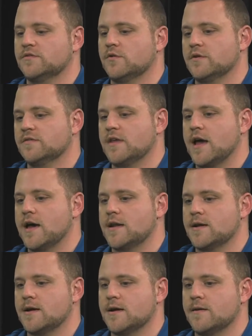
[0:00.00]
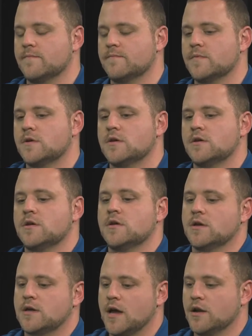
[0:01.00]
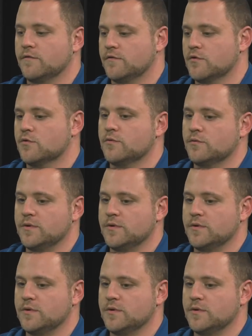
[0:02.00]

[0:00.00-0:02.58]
So as that kind of grew,